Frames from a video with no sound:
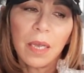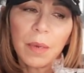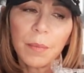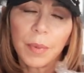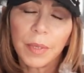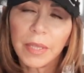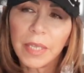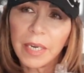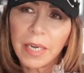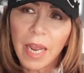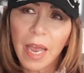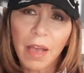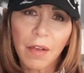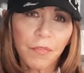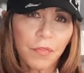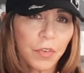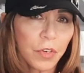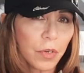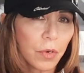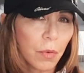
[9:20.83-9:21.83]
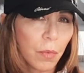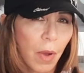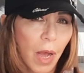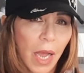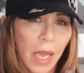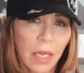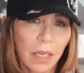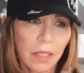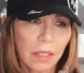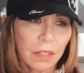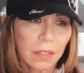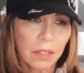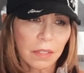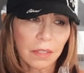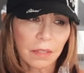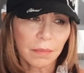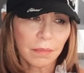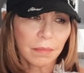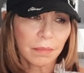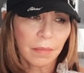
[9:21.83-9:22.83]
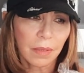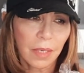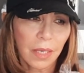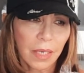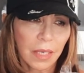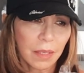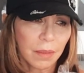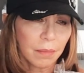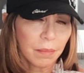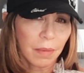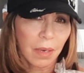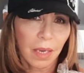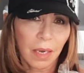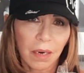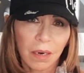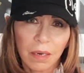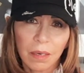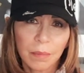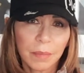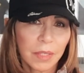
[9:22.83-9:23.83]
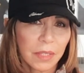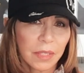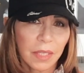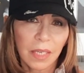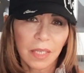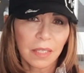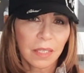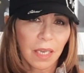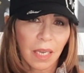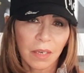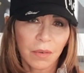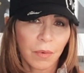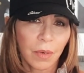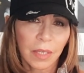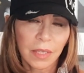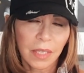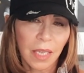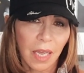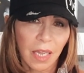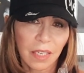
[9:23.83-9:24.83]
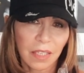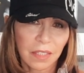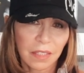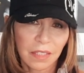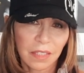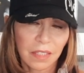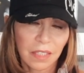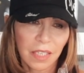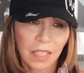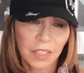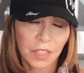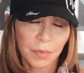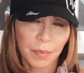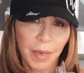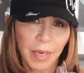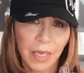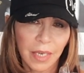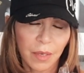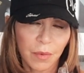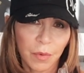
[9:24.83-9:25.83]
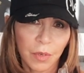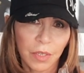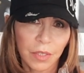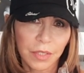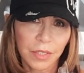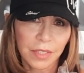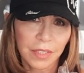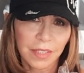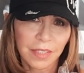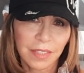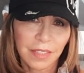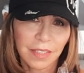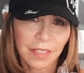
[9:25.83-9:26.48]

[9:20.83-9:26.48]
But then after a while, my arm is saying, I don't want that. It's making it worse.